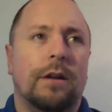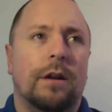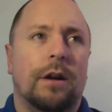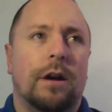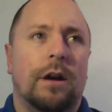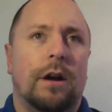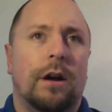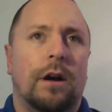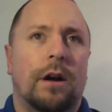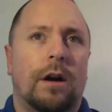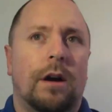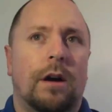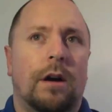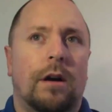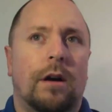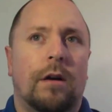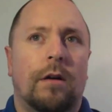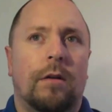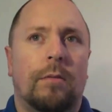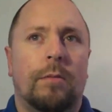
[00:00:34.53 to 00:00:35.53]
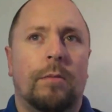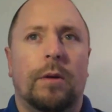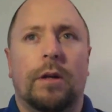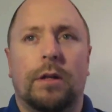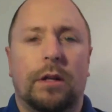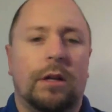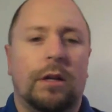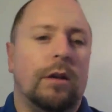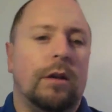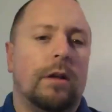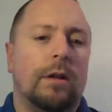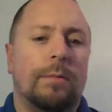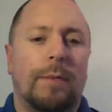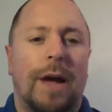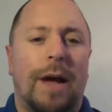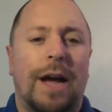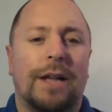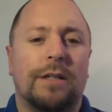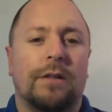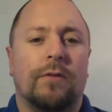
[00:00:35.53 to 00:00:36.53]
uh, building a
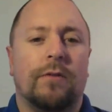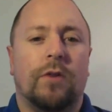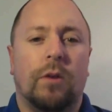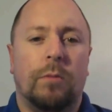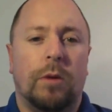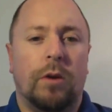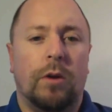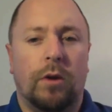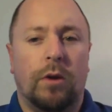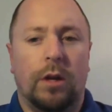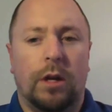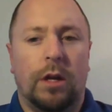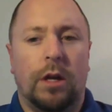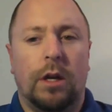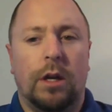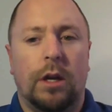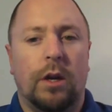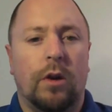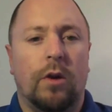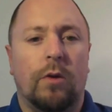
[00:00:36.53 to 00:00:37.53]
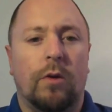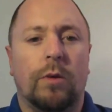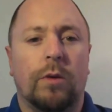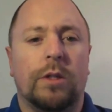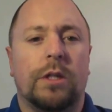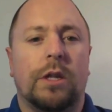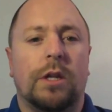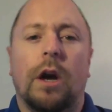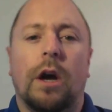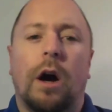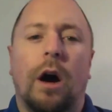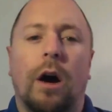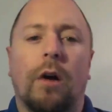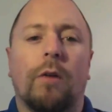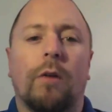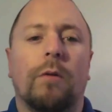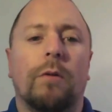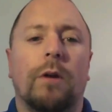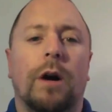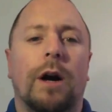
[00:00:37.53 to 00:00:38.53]
massive community, you know, what's the
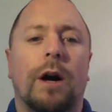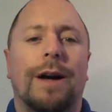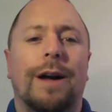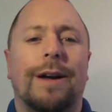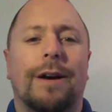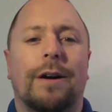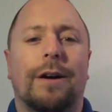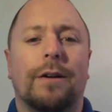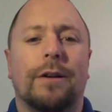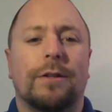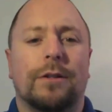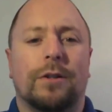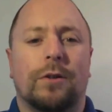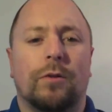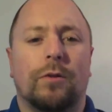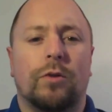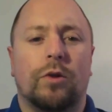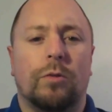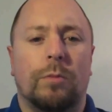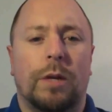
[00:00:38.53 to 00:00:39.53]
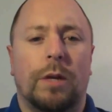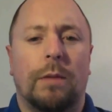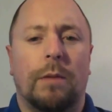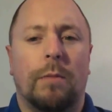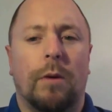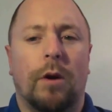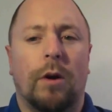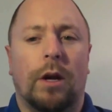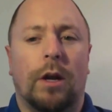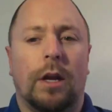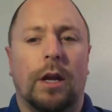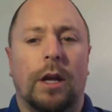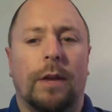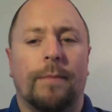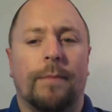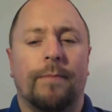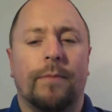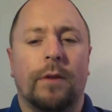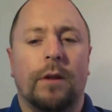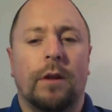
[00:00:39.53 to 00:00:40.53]
ROI on social media marketing.